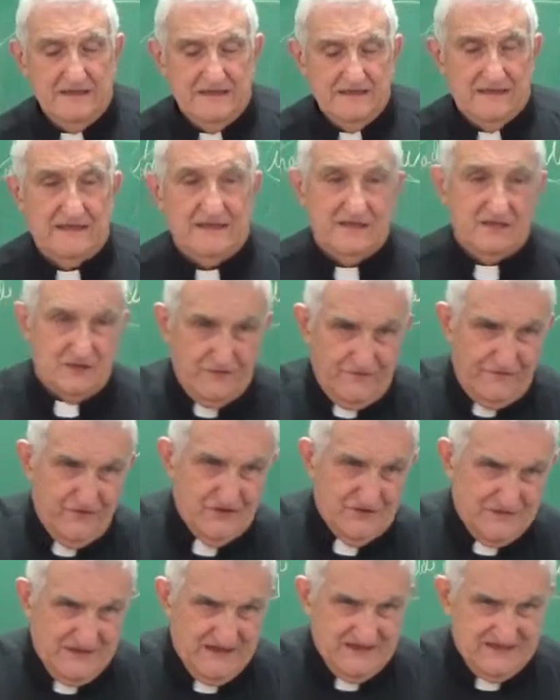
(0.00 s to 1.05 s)
That is the
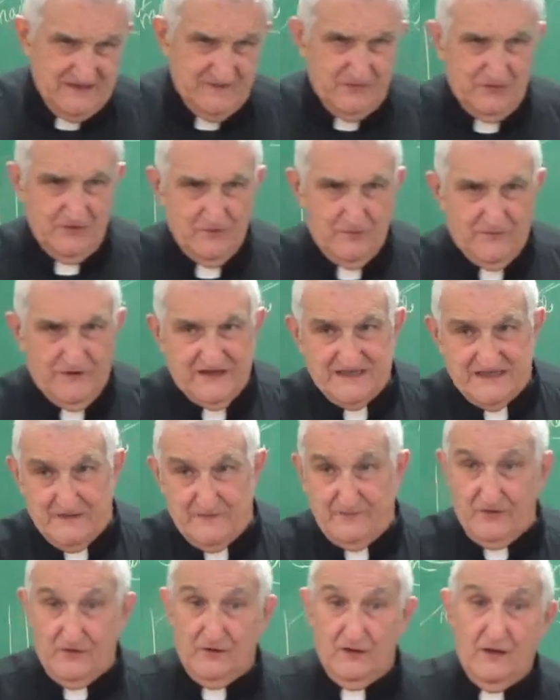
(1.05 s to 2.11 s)
first principle.
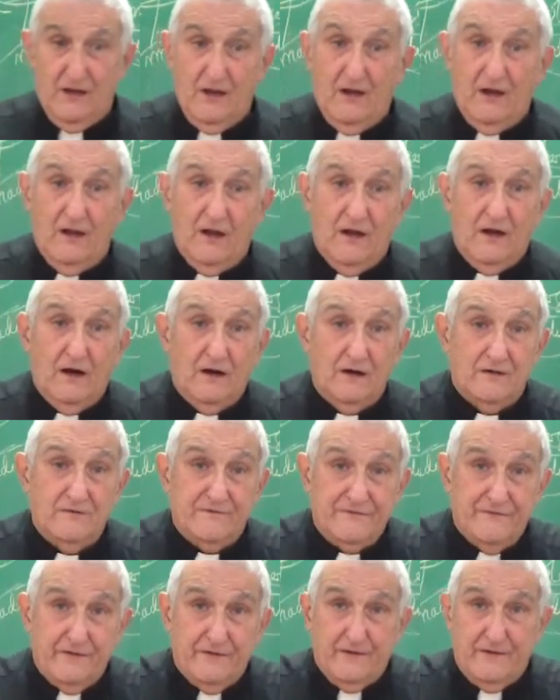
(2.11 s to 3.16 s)
Principle
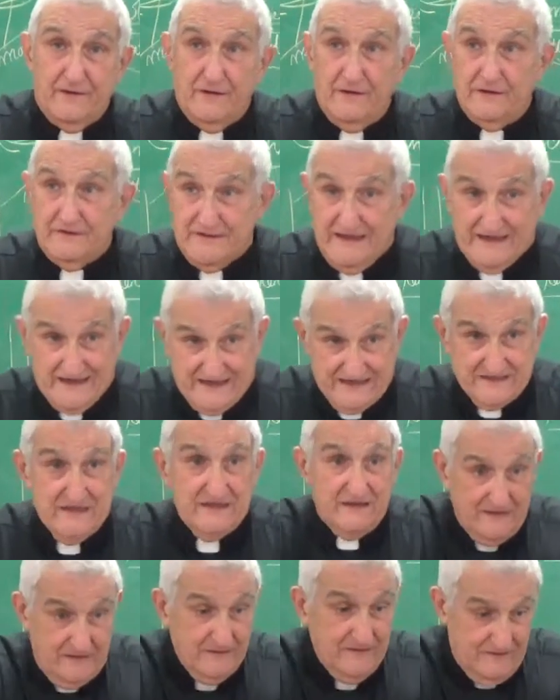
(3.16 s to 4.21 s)
of there is
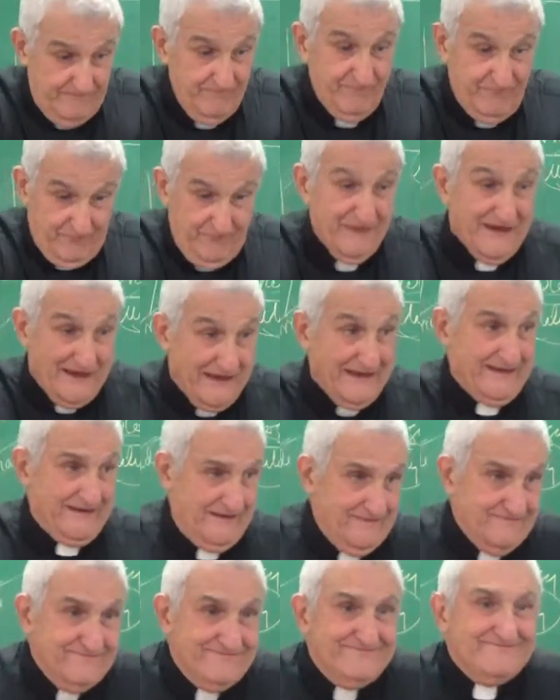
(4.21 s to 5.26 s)
being.
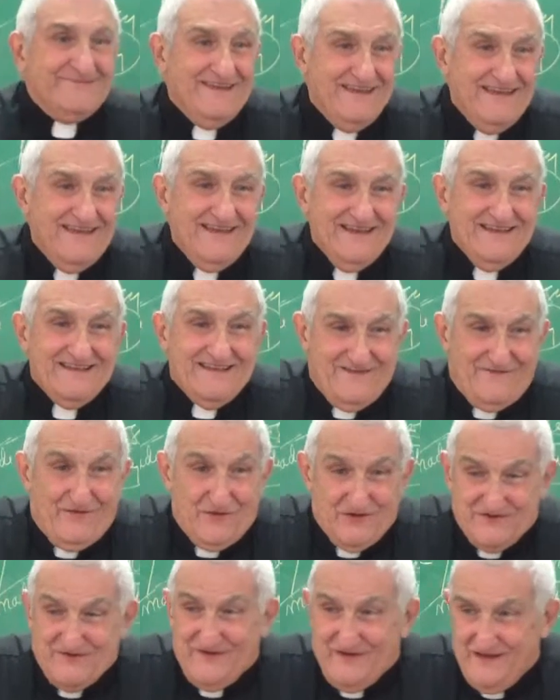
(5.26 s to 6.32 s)
The
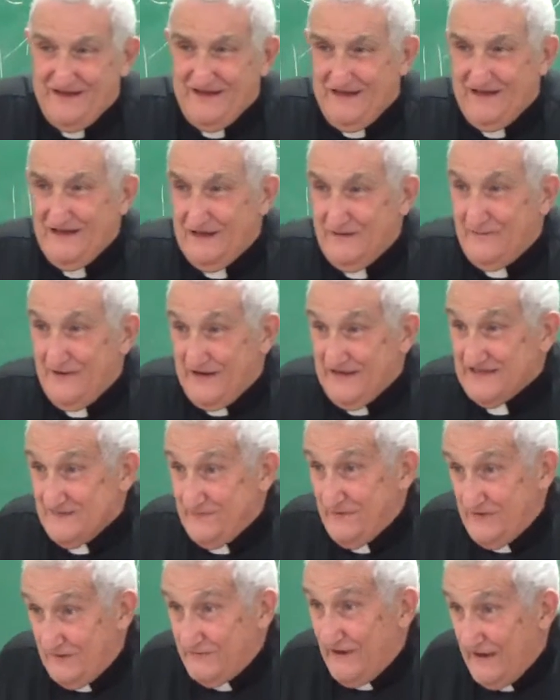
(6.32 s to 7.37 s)
first
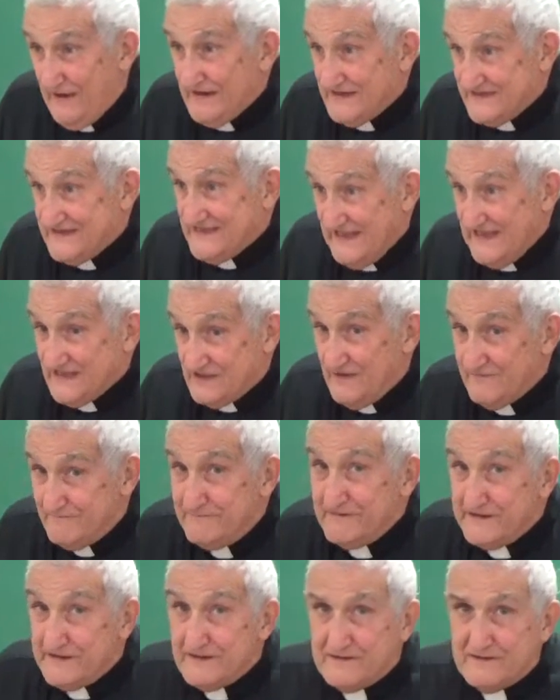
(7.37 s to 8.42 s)
principle, existence of
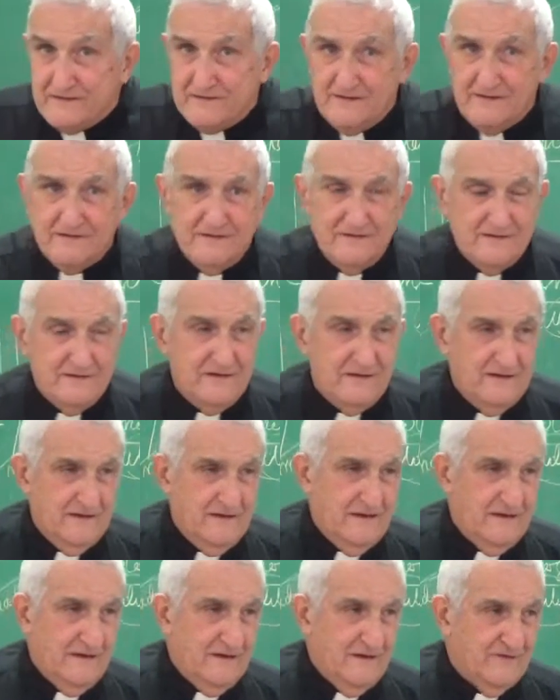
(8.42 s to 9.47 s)
being.
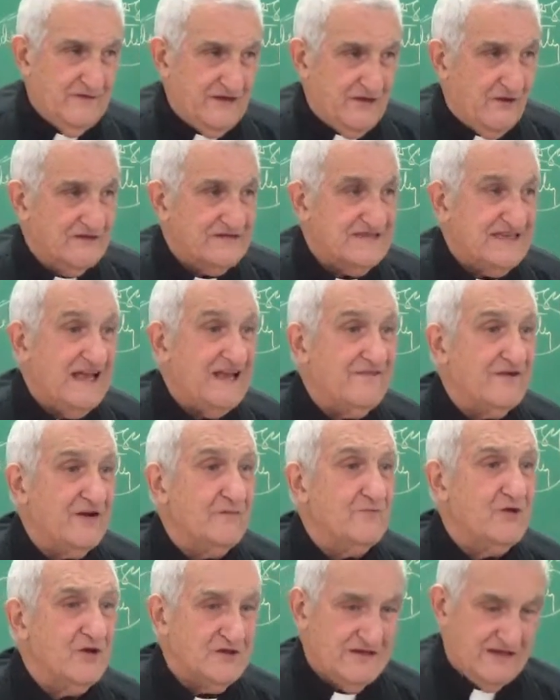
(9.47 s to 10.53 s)
We don't start
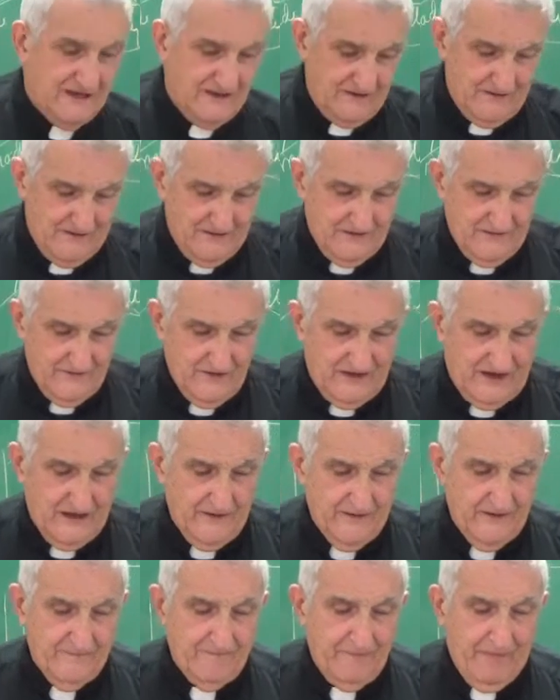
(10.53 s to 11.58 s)
from nothing. Okay?
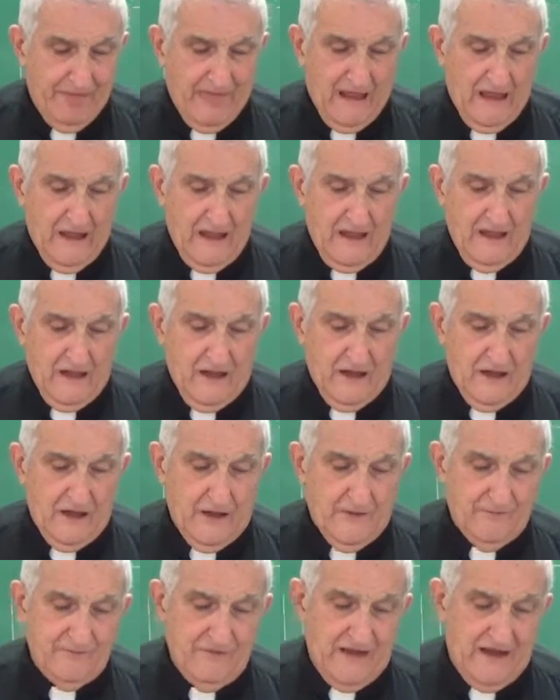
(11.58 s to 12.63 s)

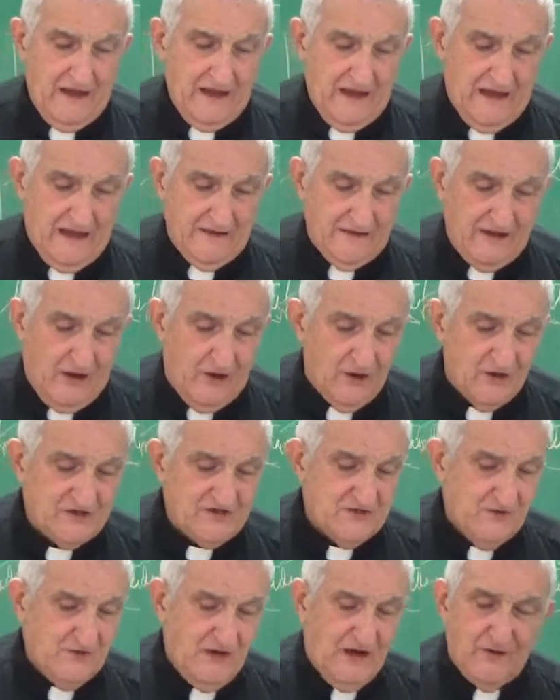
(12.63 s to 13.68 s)
And
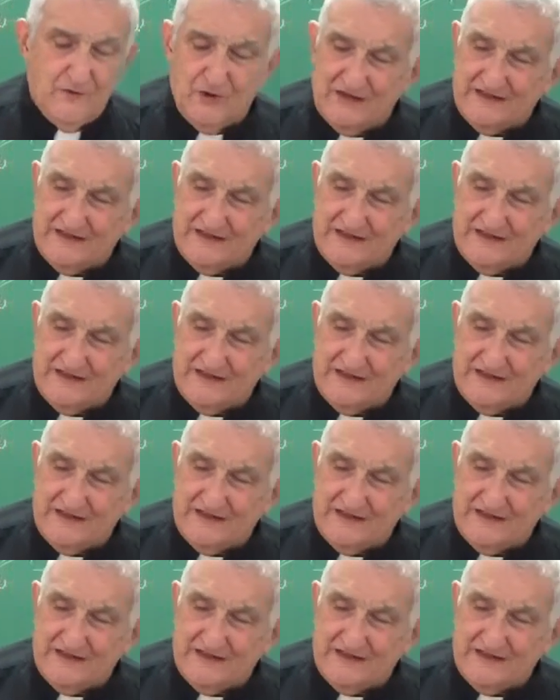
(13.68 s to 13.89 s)
also our